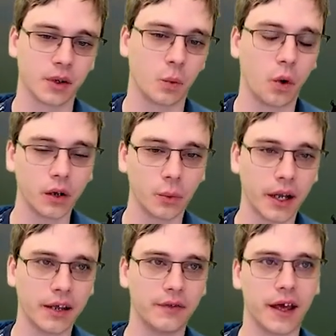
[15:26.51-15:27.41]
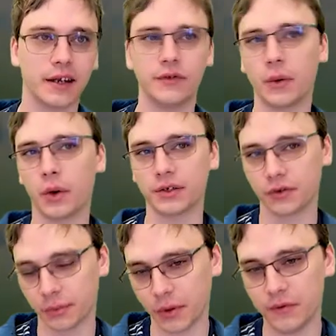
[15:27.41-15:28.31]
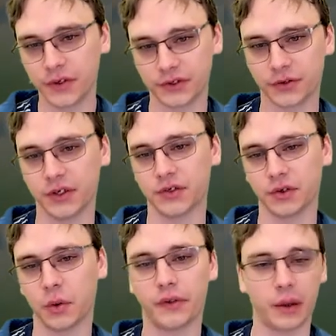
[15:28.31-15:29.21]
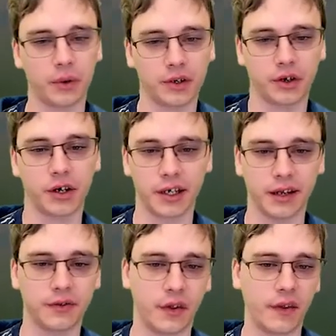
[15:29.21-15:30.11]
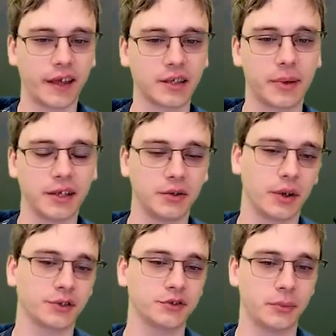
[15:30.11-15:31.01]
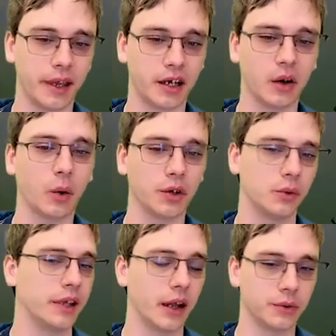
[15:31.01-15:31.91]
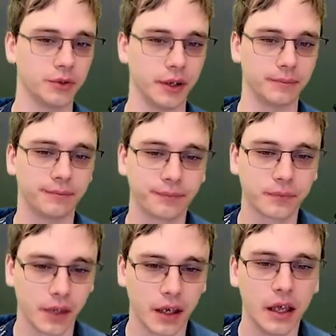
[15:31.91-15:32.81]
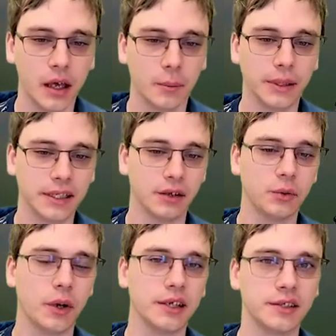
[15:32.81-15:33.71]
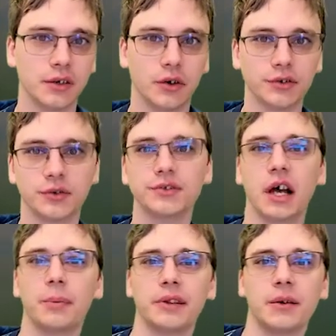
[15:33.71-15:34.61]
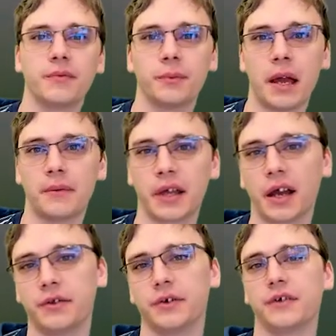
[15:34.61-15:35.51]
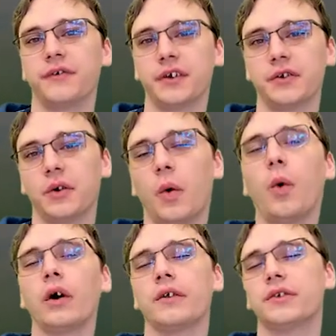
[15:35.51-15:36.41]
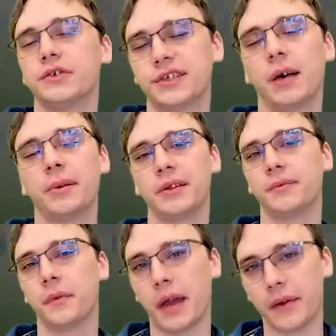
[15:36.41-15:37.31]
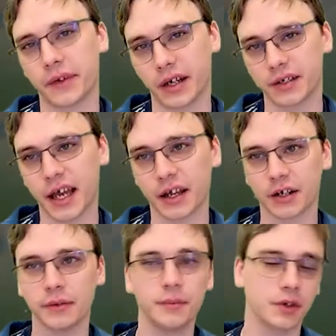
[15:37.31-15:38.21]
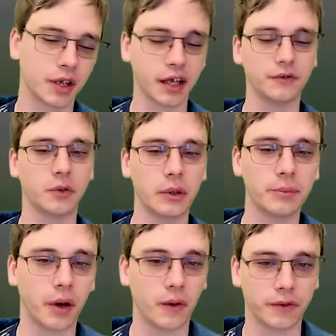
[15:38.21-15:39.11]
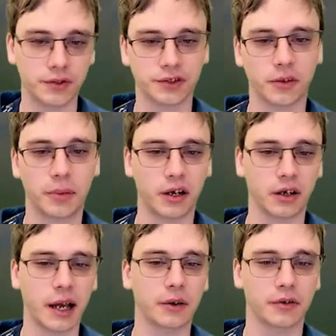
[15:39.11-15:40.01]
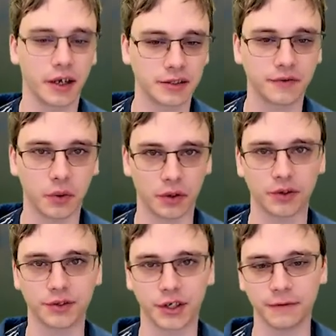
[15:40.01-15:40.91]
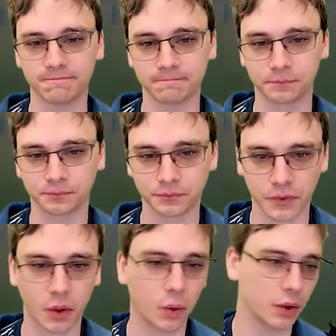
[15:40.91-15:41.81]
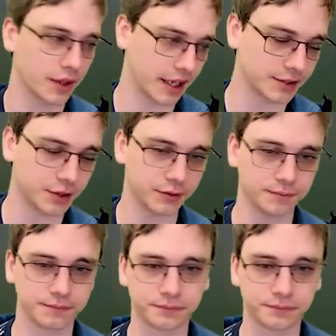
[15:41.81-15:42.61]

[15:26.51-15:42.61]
One way that if they want to remove this creature, or they want to target it, then they have to pay 2 extra mana, or you counter it. But the other way is that you're also stopping them from having either a defender, or you're stopping them from having an attacker. You're kind of doing both, just depending on how aggressive you are on your turn, or the next turn.